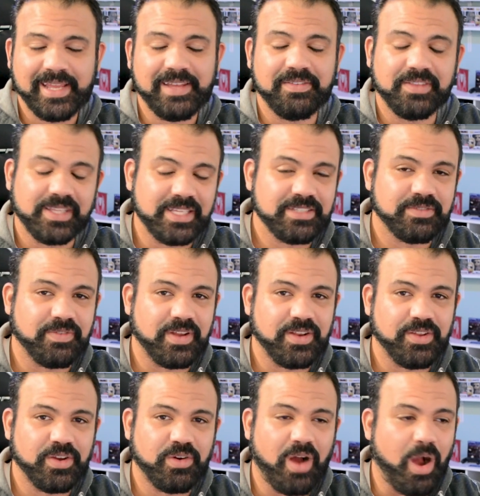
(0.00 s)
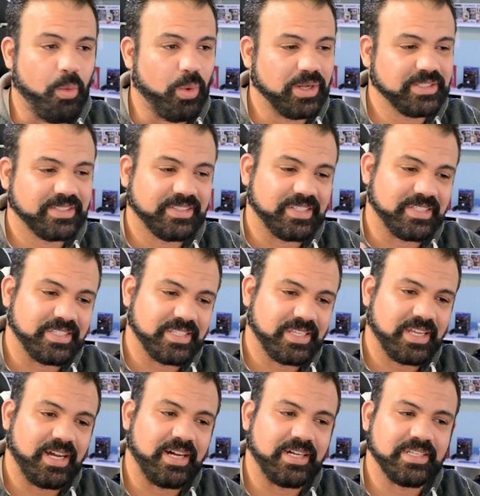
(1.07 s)
In this video, I want to
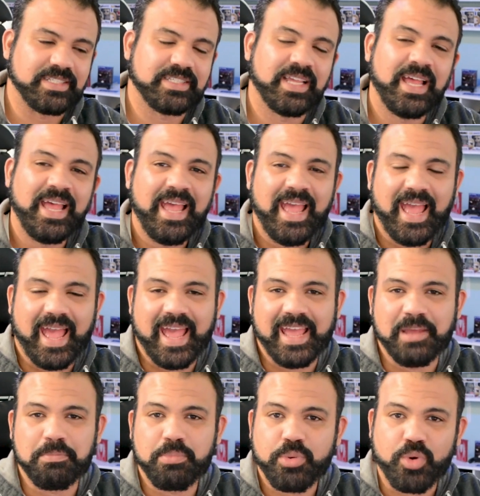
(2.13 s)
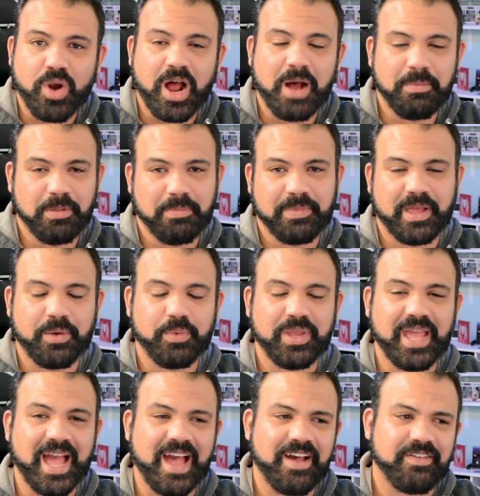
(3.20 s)
discuss a problem that we
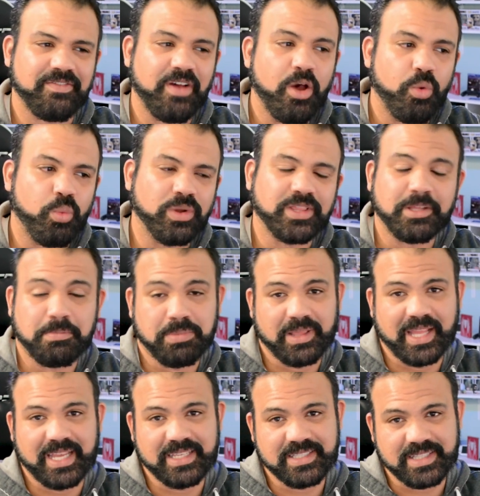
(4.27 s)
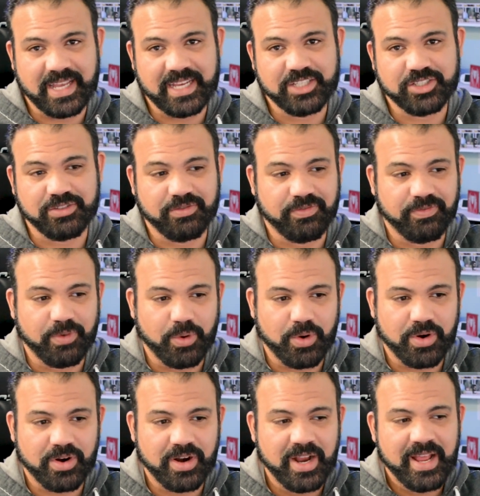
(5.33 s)
have with the PlayStation
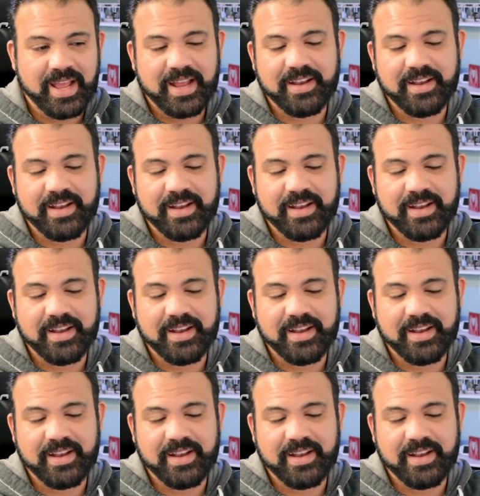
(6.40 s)
4.